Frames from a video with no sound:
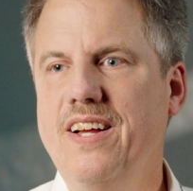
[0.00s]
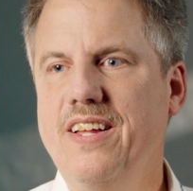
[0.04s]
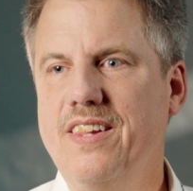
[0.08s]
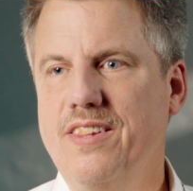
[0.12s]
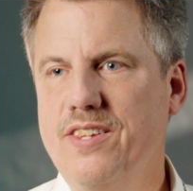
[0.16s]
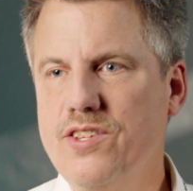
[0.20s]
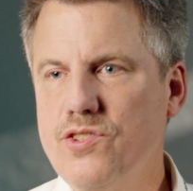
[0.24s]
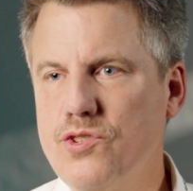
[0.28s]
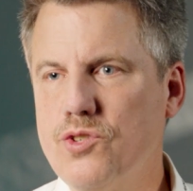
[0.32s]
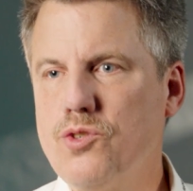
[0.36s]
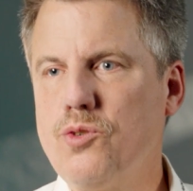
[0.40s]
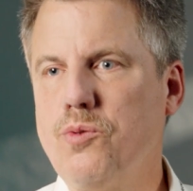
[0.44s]

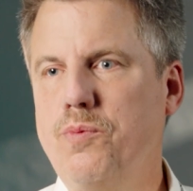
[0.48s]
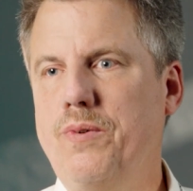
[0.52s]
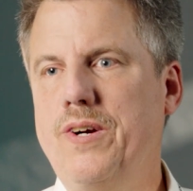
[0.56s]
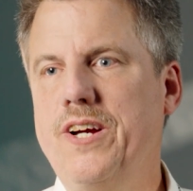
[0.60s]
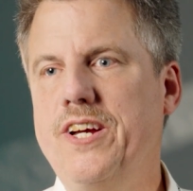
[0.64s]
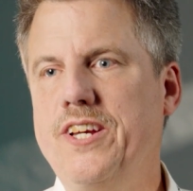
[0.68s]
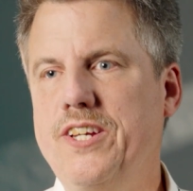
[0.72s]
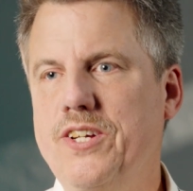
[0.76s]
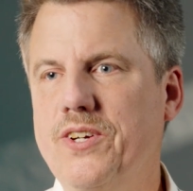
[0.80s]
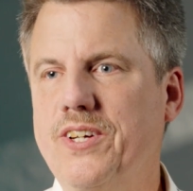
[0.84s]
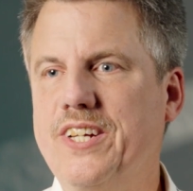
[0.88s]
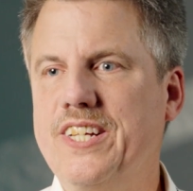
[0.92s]
This is where
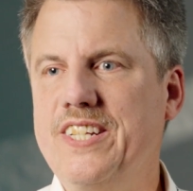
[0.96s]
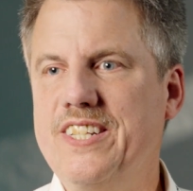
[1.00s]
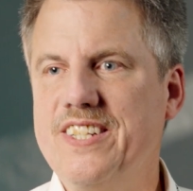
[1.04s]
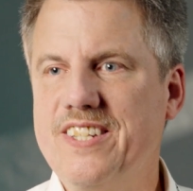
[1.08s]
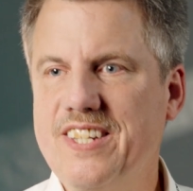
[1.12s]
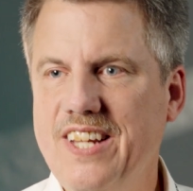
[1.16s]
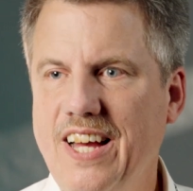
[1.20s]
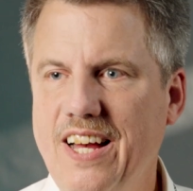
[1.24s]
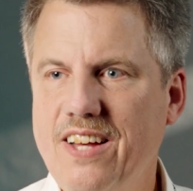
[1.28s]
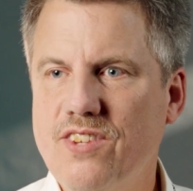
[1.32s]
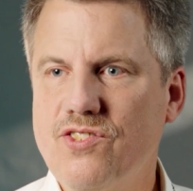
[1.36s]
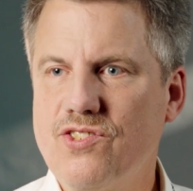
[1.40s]
you can
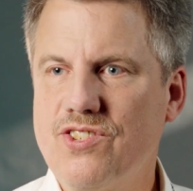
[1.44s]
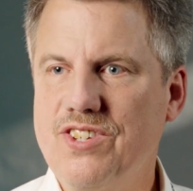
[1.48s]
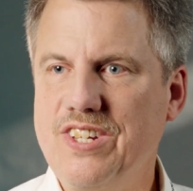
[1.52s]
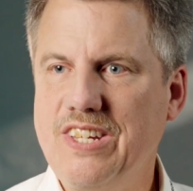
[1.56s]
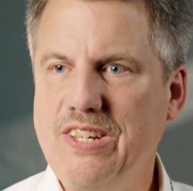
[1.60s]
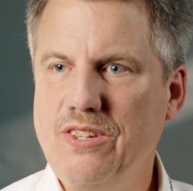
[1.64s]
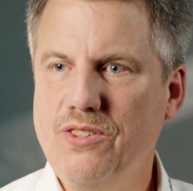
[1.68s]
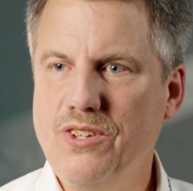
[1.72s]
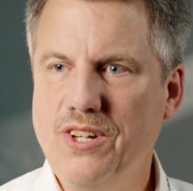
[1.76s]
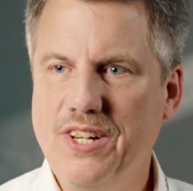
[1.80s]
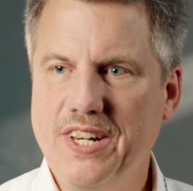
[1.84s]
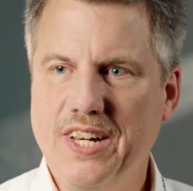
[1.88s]
test
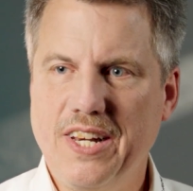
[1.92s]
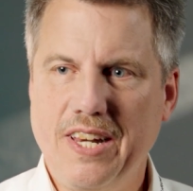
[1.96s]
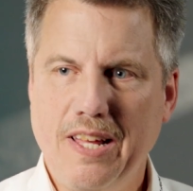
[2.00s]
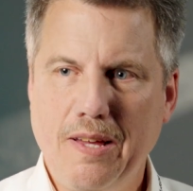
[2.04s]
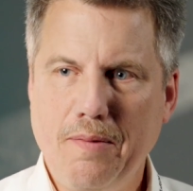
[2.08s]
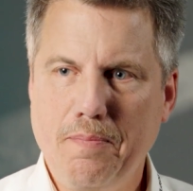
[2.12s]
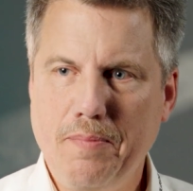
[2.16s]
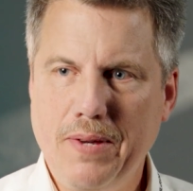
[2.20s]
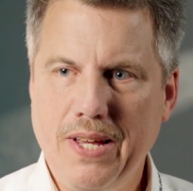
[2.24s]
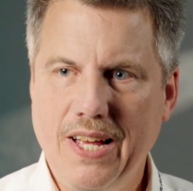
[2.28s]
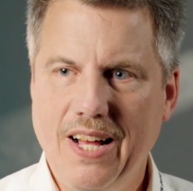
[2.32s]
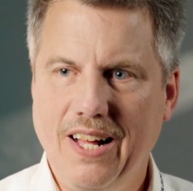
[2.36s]

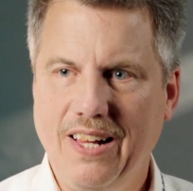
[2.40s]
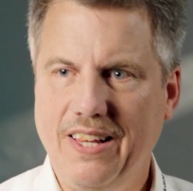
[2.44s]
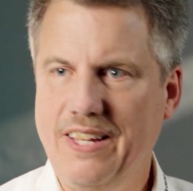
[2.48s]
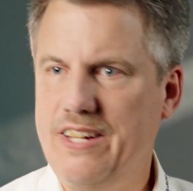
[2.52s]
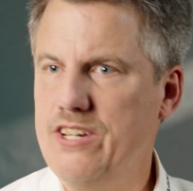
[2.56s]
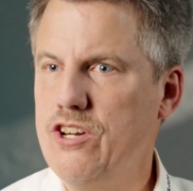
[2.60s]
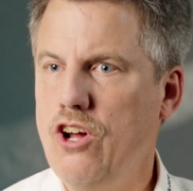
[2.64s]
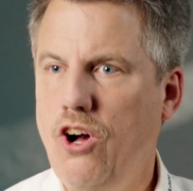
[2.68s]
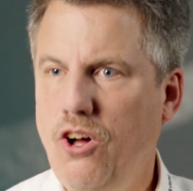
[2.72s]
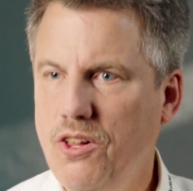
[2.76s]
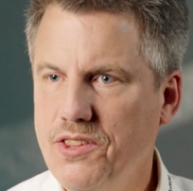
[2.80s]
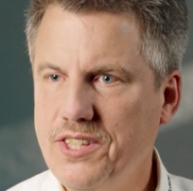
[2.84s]
Ethernet-APL
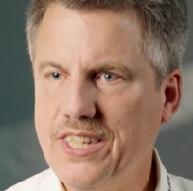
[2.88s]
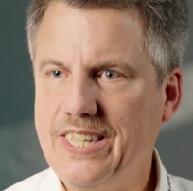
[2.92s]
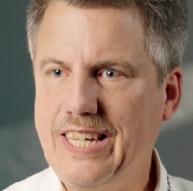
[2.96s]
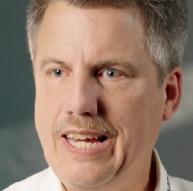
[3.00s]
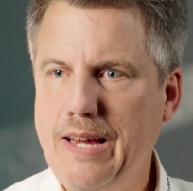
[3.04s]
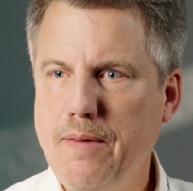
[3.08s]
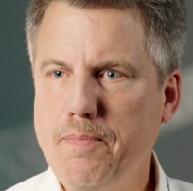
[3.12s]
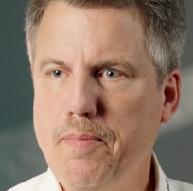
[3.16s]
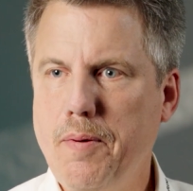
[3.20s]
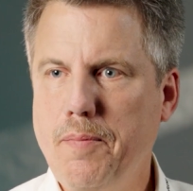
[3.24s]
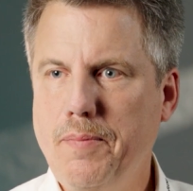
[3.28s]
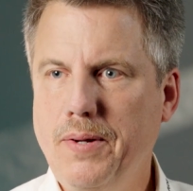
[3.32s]
and all the
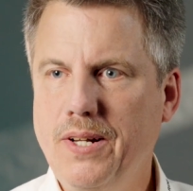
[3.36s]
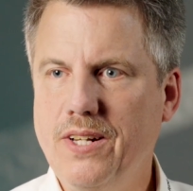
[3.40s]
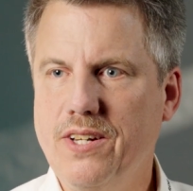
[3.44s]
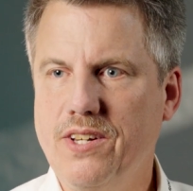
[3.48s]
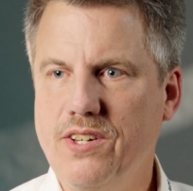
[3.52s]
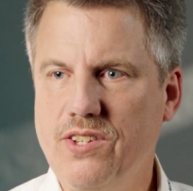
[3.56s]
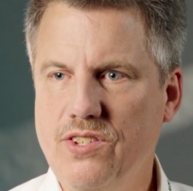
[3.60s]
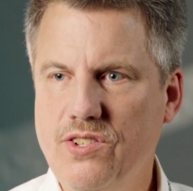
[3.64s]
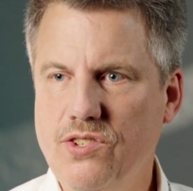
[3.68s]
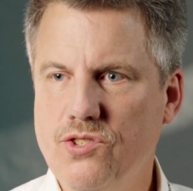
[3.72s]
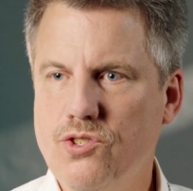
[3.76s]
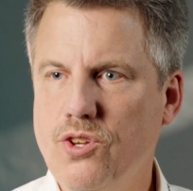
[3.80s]

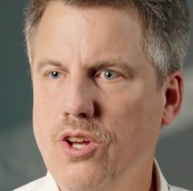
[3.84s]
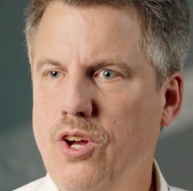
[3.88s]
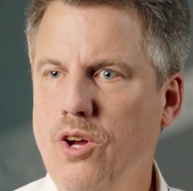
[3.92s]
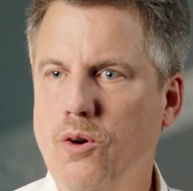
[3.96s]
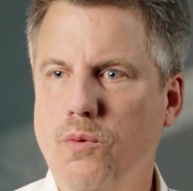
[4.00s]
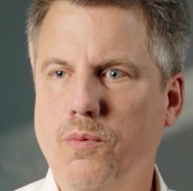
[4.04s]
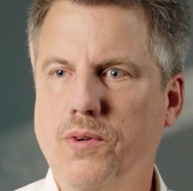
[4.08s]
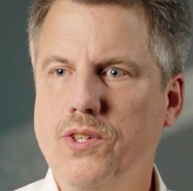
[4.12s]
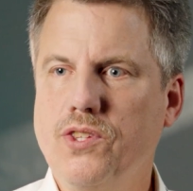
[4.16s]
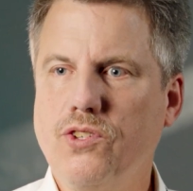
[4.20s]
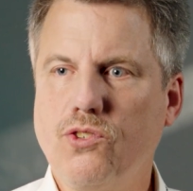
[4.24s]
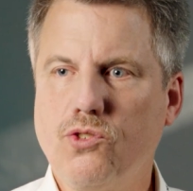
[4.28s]
capabilities
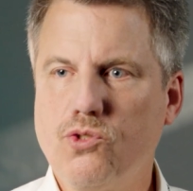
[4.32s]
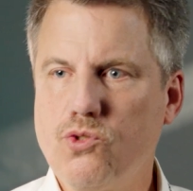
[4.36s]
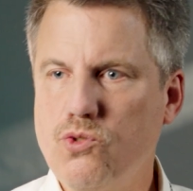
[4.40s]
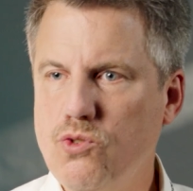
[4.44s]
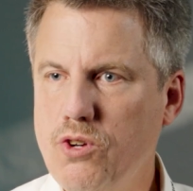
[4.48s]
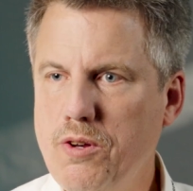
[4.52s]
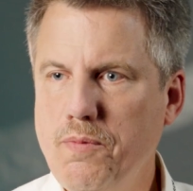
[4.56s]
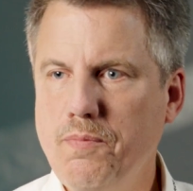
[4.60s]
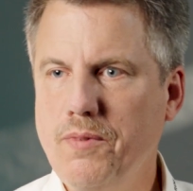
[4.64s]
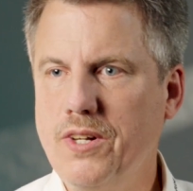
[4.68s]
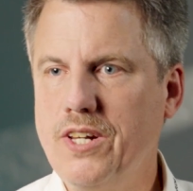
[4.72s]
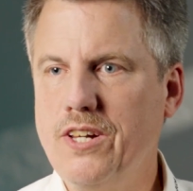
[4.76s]
with
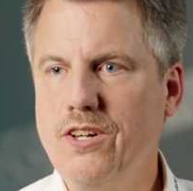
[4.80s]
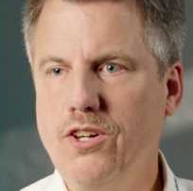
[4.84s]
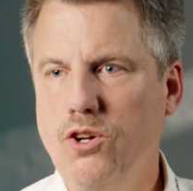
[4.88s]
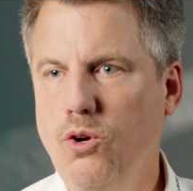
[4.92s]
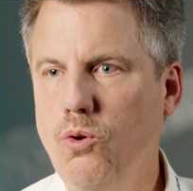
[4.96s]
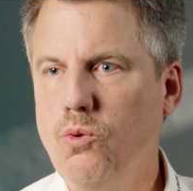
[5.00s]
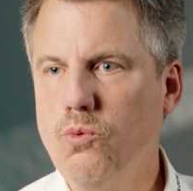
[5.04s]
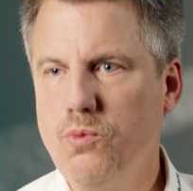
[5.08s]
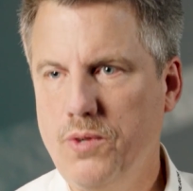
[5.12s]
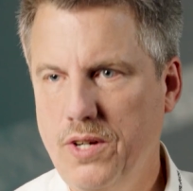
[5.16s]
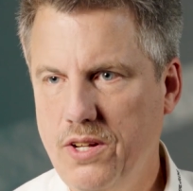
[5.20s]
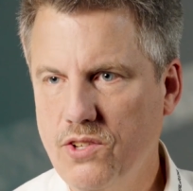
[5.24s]
extremely
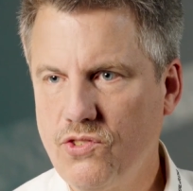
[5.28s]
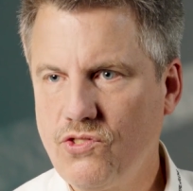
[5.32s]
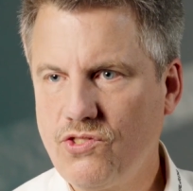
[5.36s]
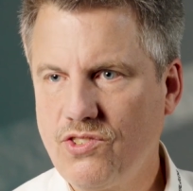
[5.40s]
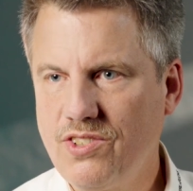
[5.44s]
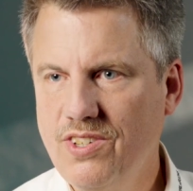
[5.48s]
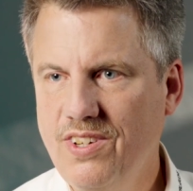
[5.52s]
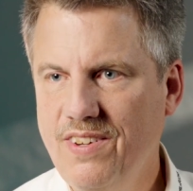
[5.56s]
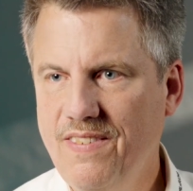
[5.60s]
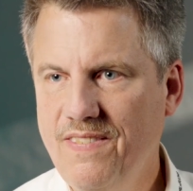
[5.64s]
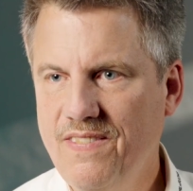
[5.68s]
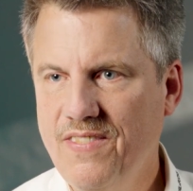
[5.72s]
low risk.